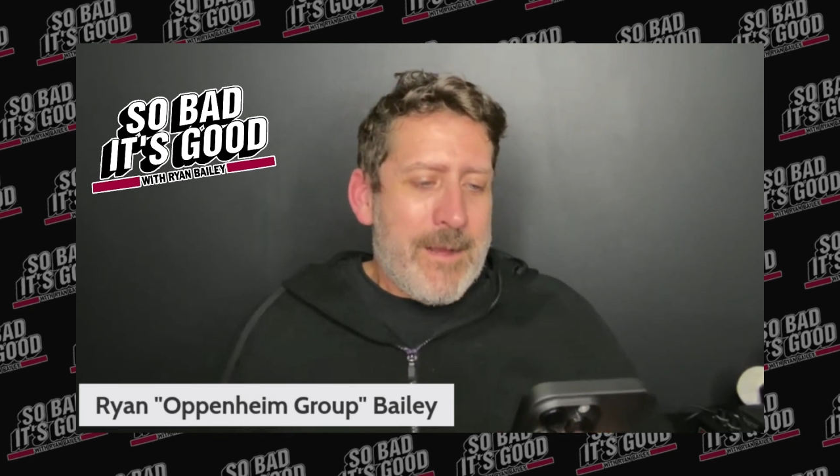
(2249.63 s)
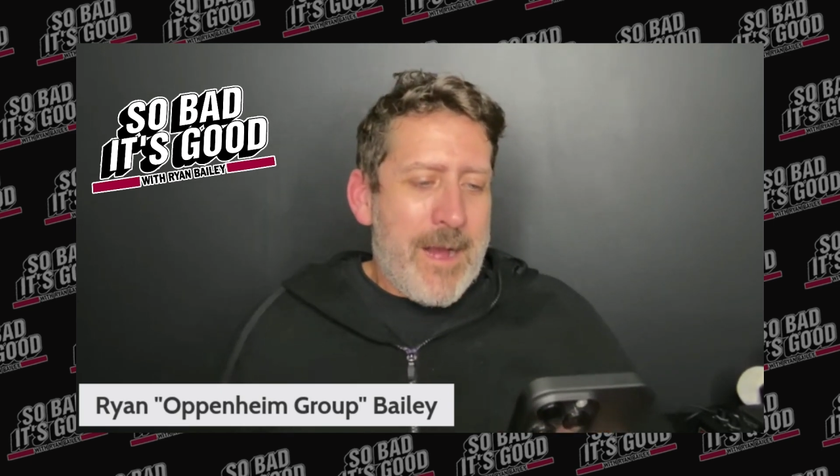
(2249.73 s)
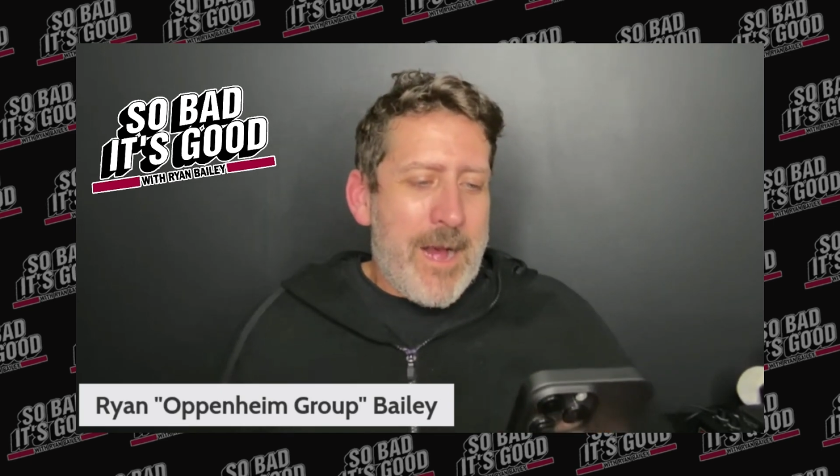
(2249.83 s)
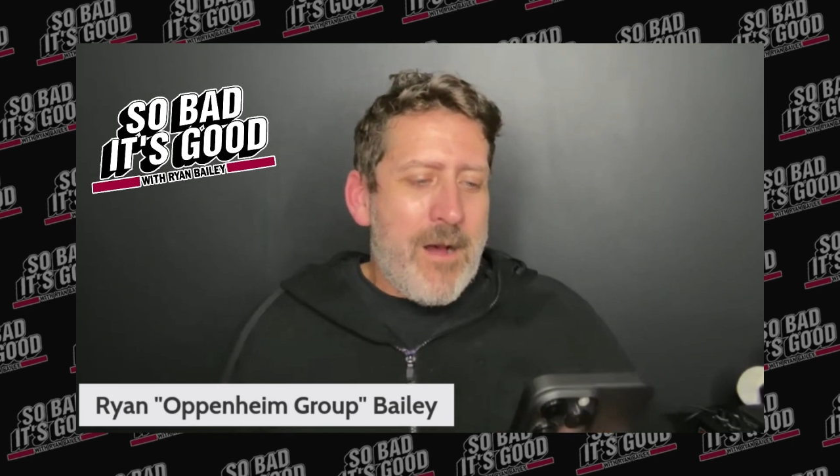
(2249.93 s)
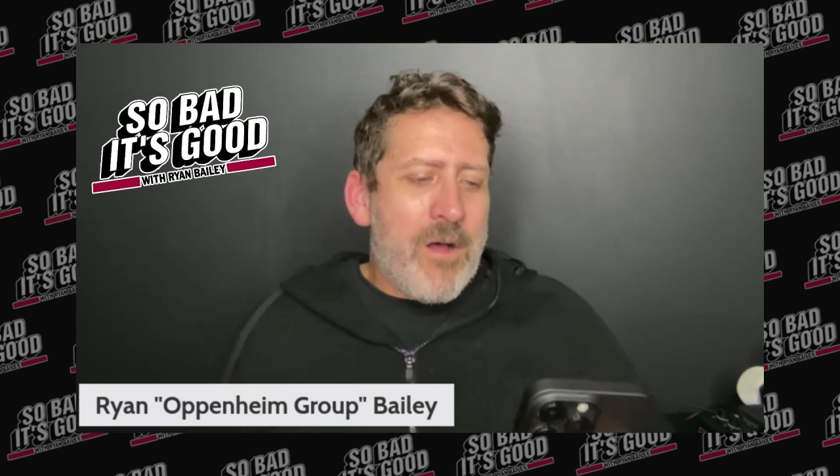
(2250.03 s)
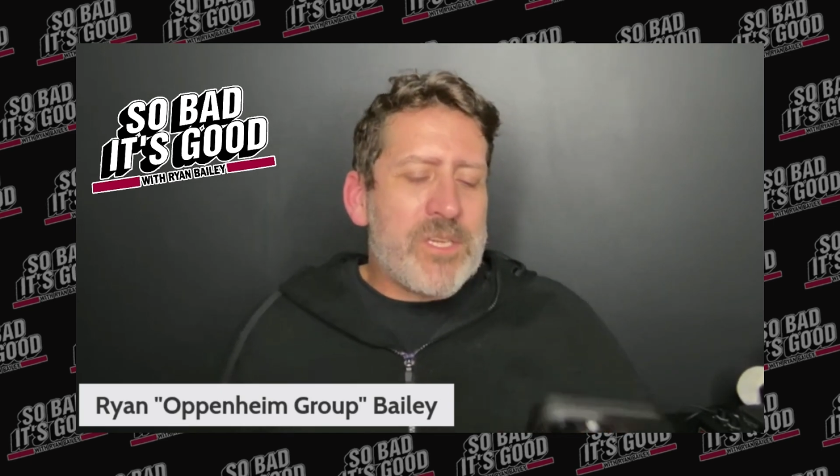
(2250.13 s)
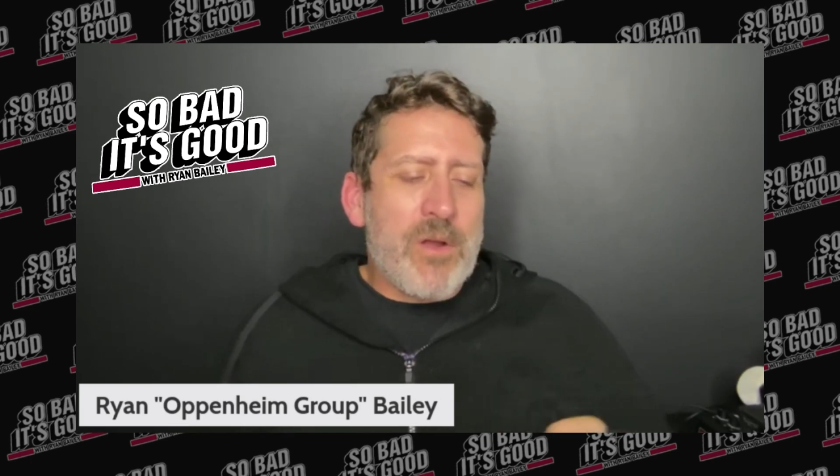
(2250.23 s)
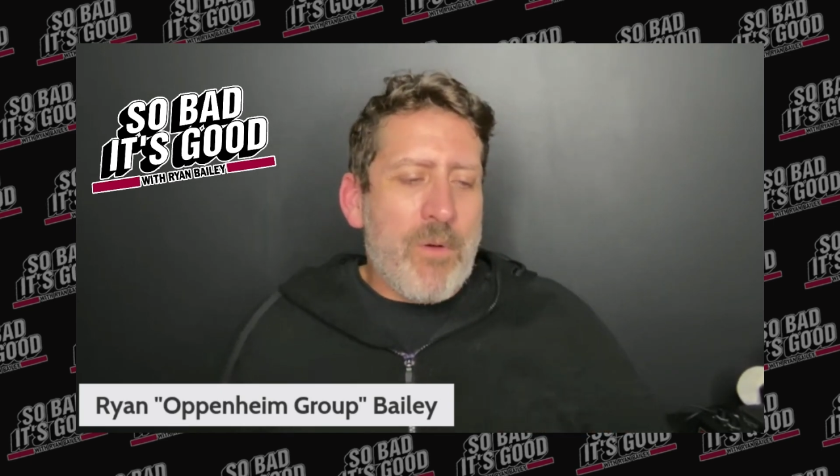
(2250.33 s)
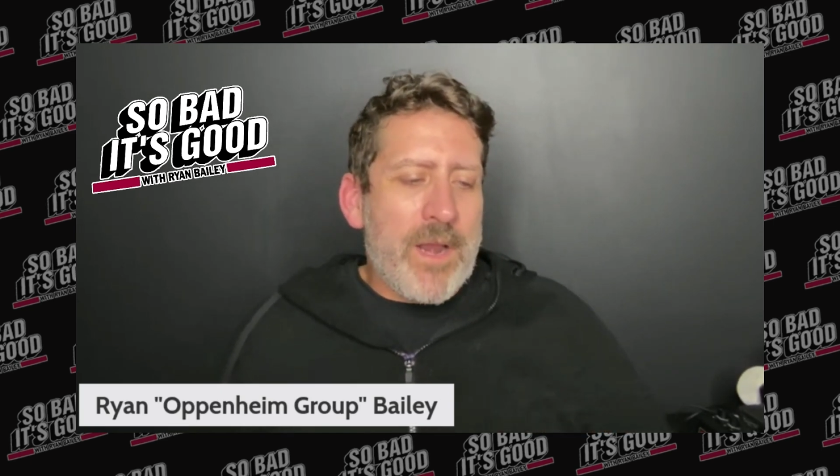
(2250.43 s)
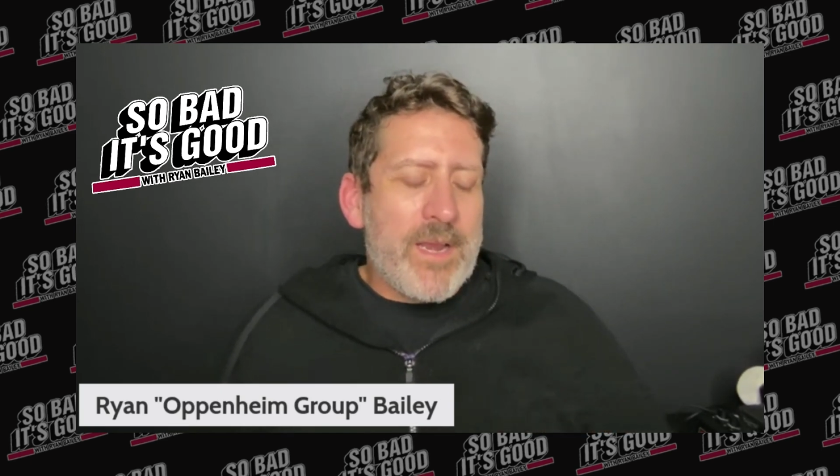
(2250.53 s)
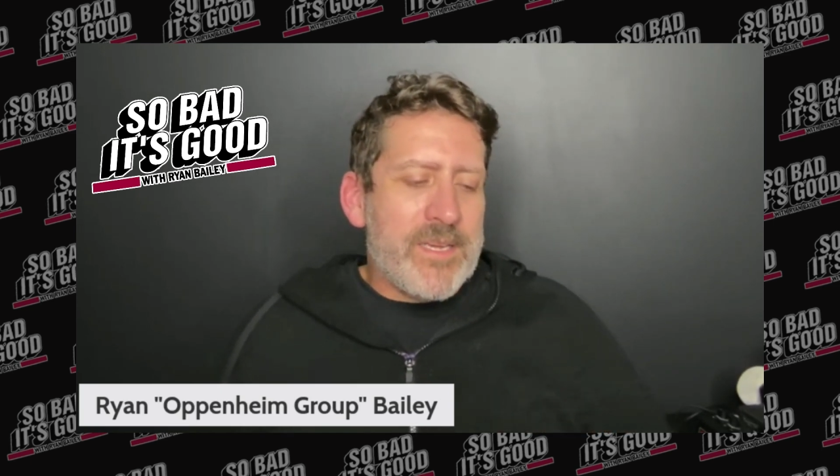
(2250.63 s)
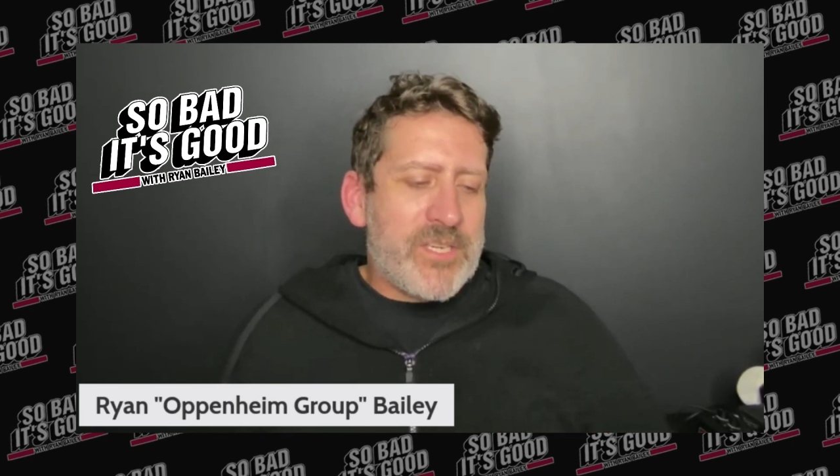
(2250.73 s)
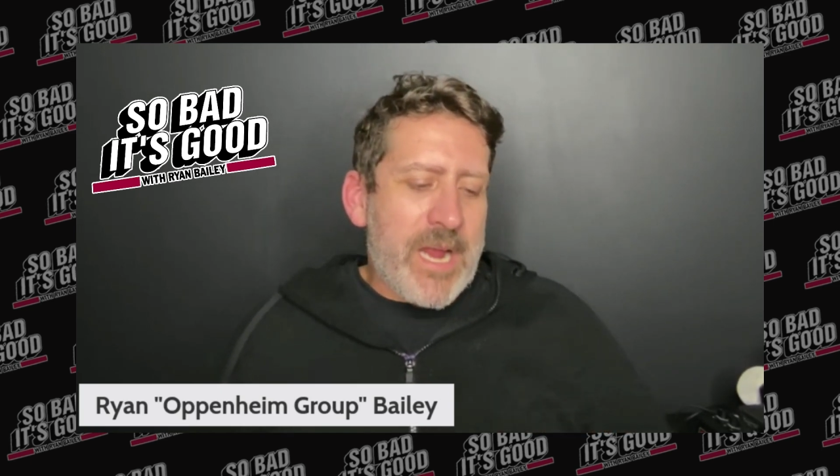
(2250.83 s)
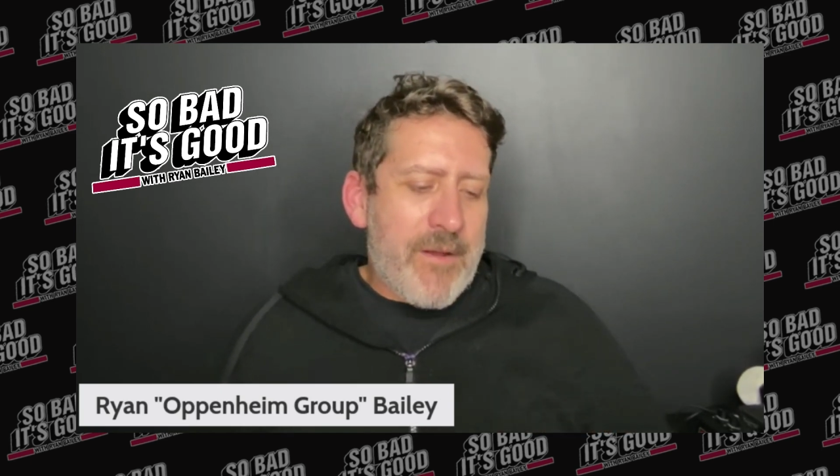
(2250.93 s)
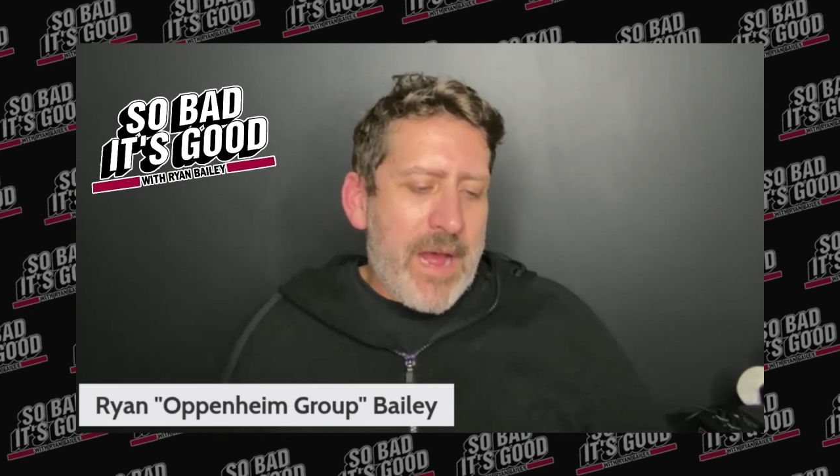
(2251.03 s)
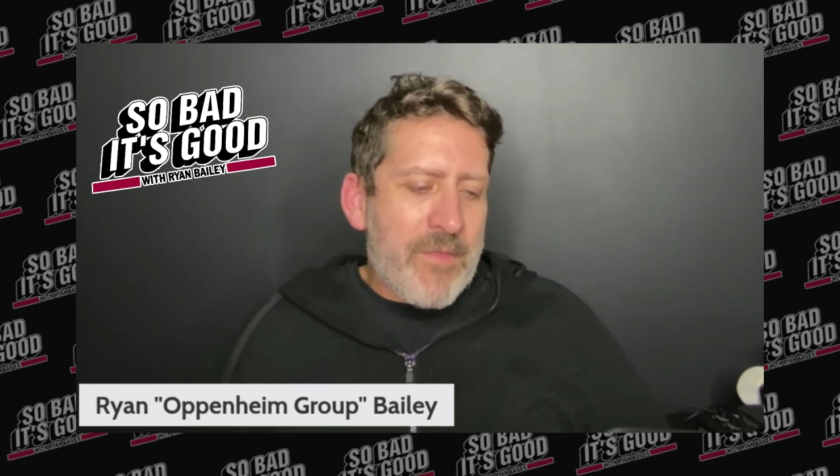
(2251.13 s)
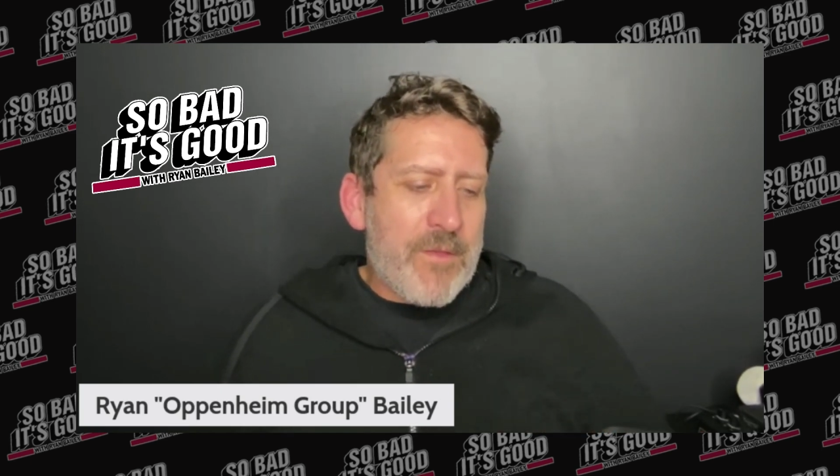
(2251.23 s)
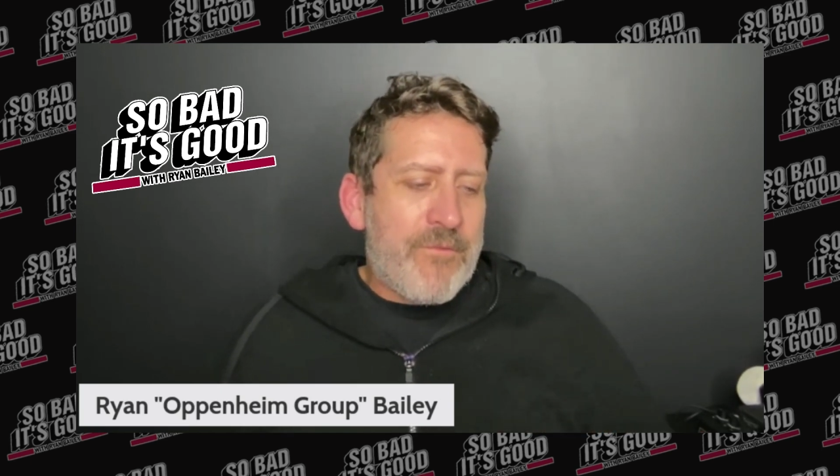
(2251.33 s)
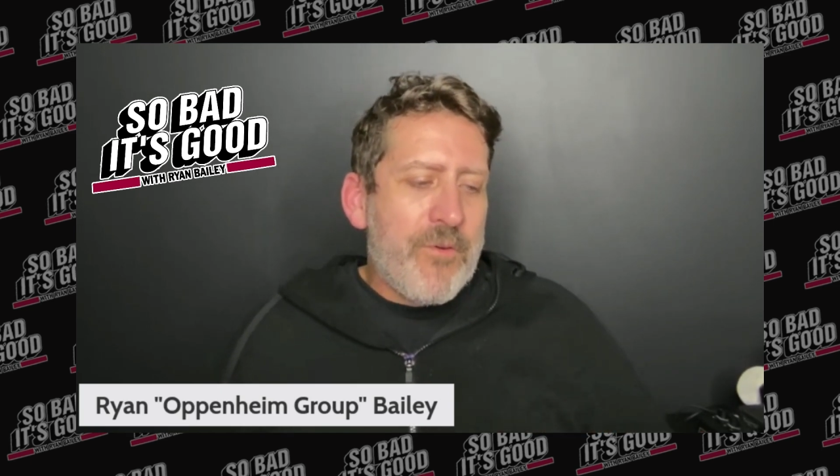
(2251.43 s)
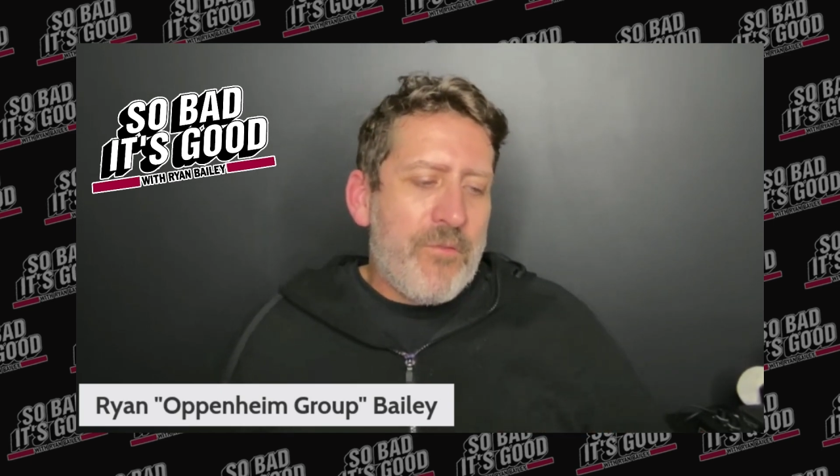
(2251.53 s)
Also, I wanted to shout out the
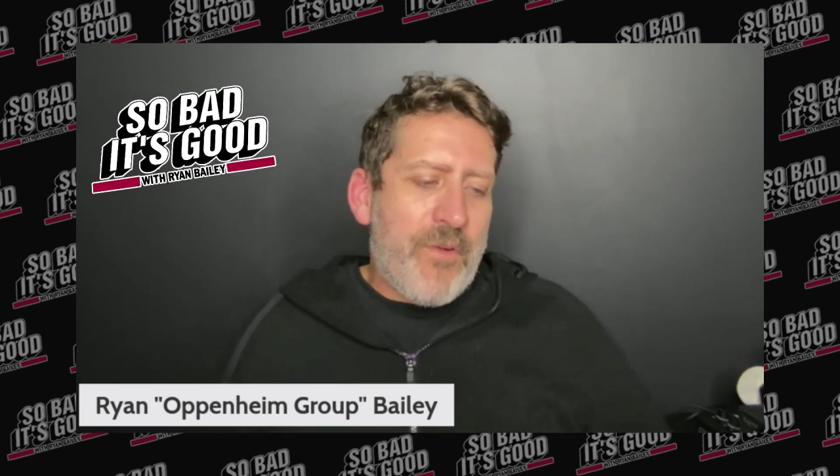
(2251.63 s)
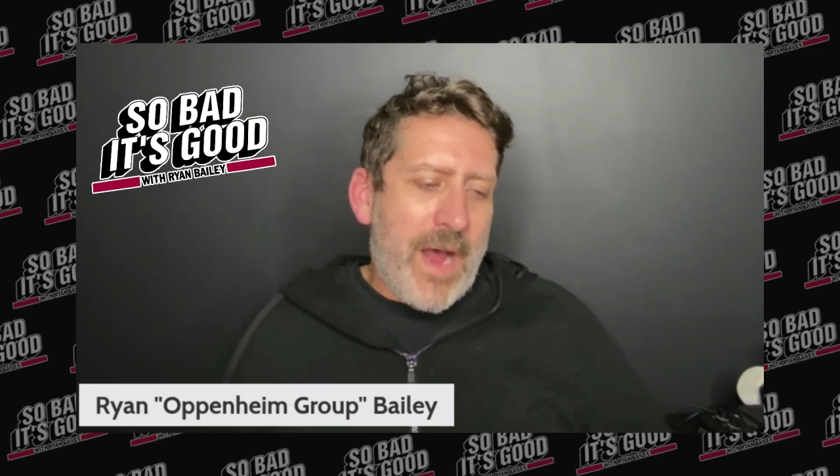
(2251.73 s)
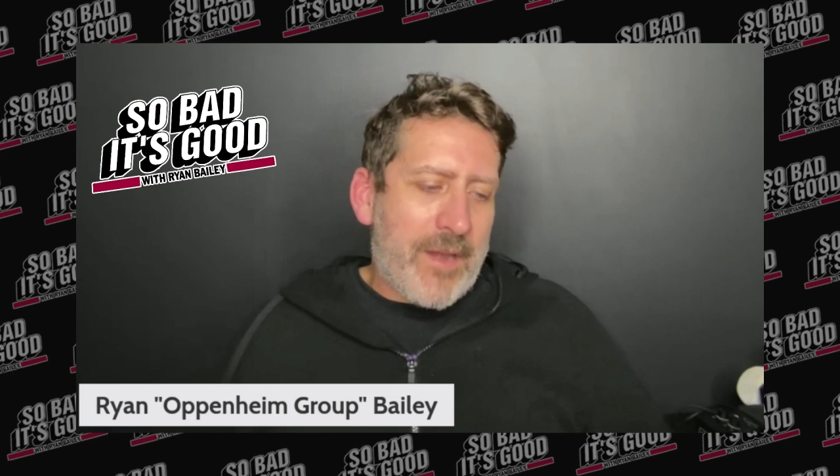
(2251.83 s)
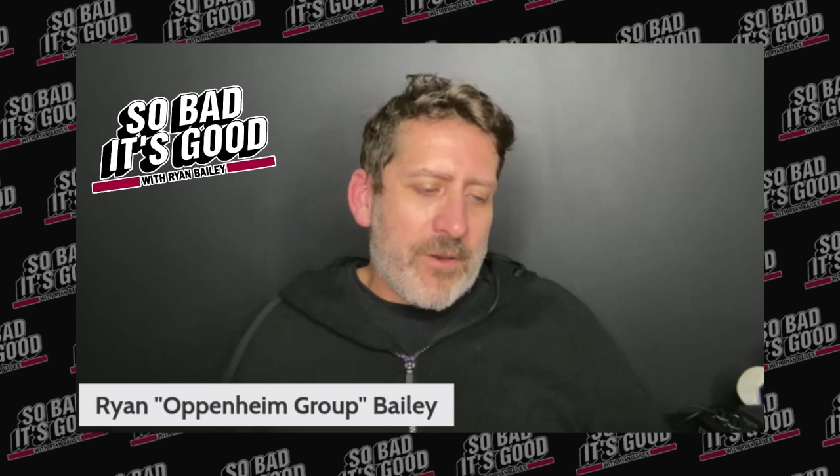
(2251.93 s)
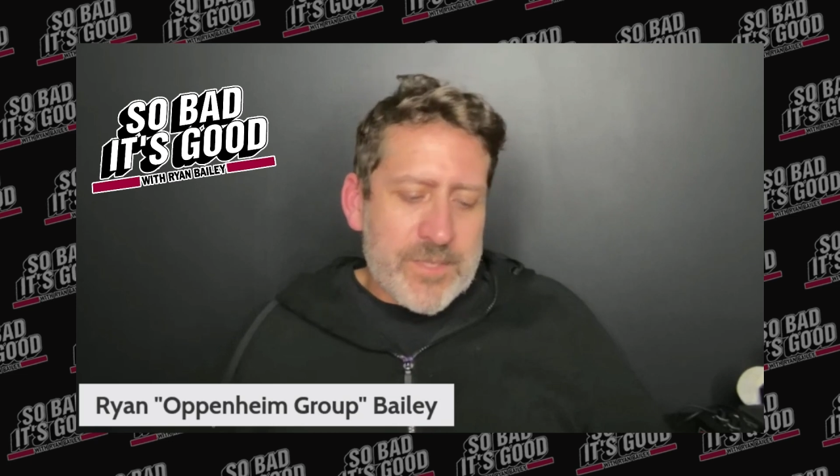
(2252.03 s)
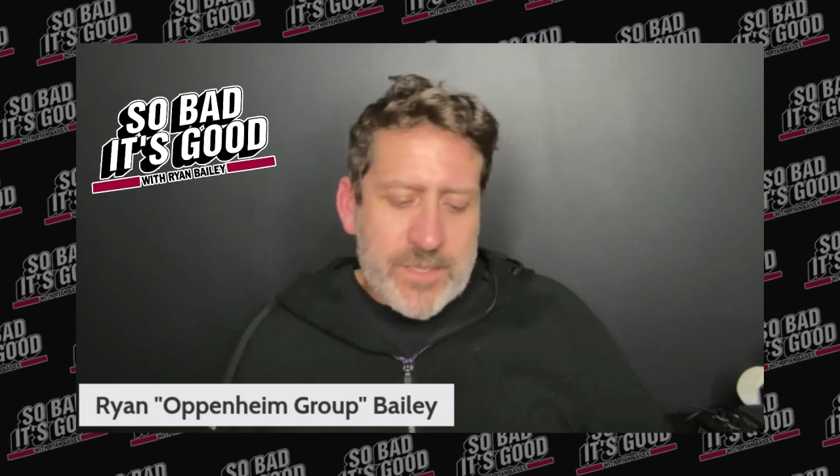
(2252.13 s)
Foo Fighters.